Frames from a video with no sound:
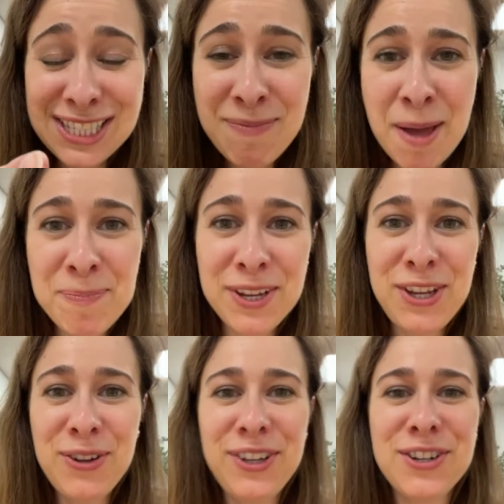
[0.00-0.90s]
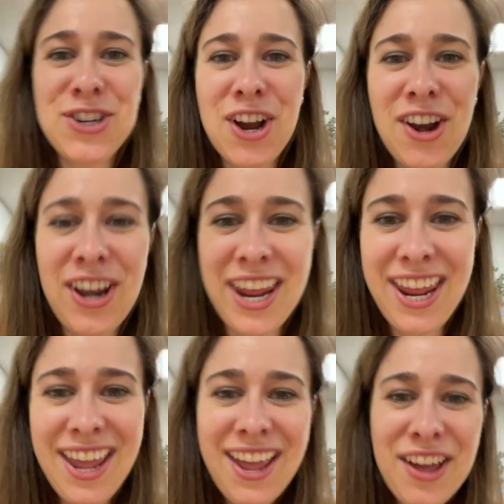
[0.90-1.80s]
First of all, I got some
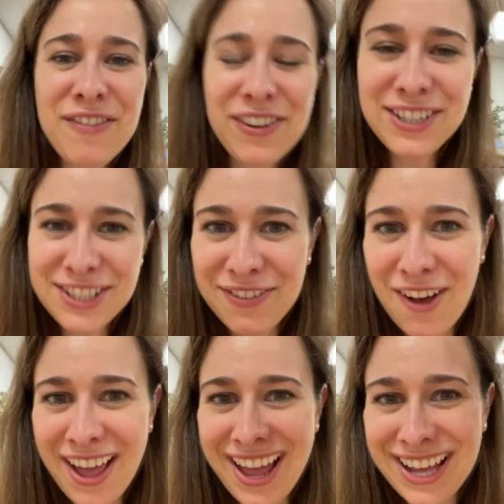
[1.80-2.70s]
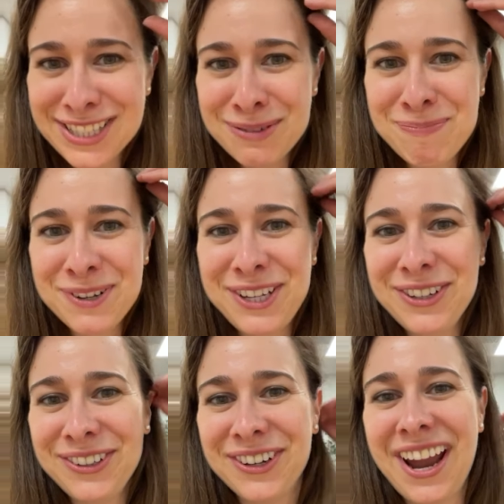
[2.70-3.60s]
peculiar hair going on,
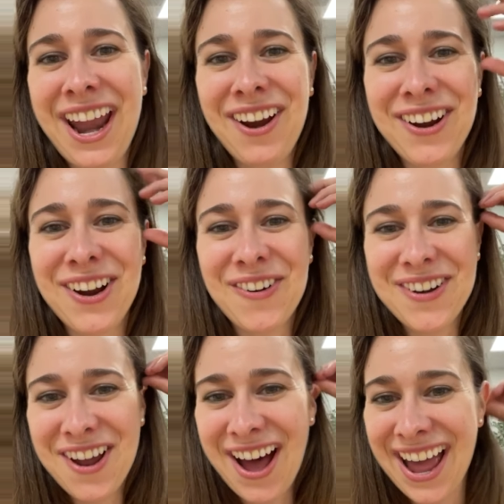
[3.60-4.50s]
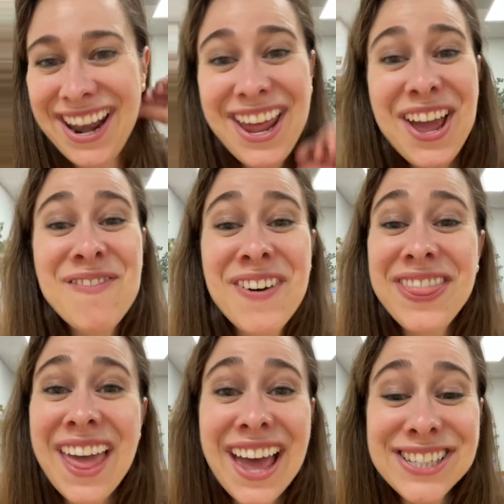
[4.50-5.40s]
but that's okay because
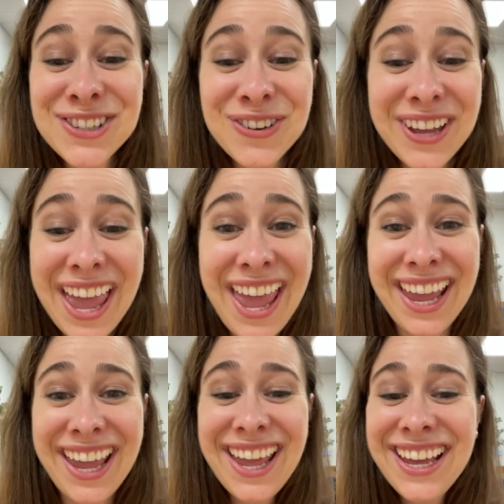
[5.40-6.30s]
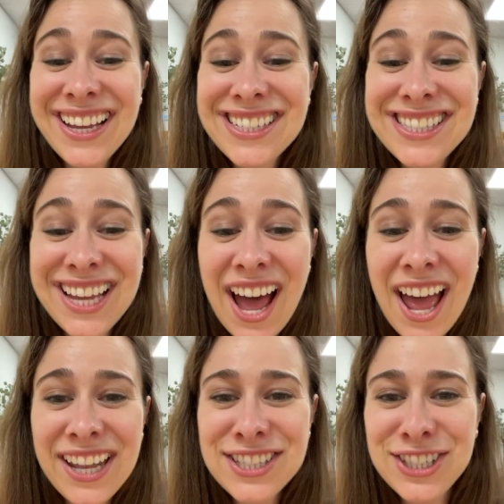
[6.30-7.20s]
God is good, right, Mom? That's right, my
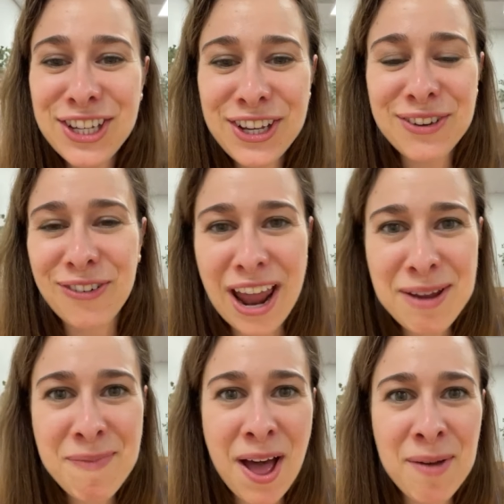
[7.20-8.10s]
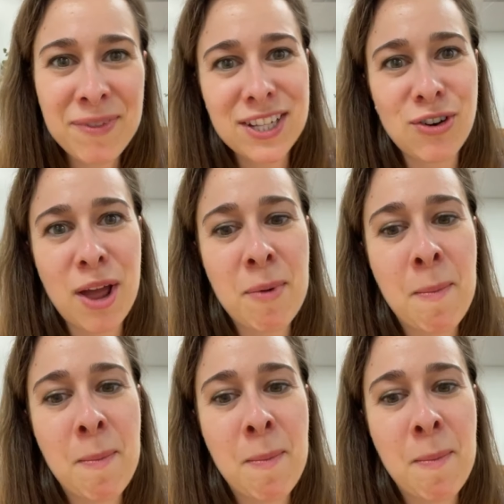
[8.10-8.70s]
mom jumped on because she loves me.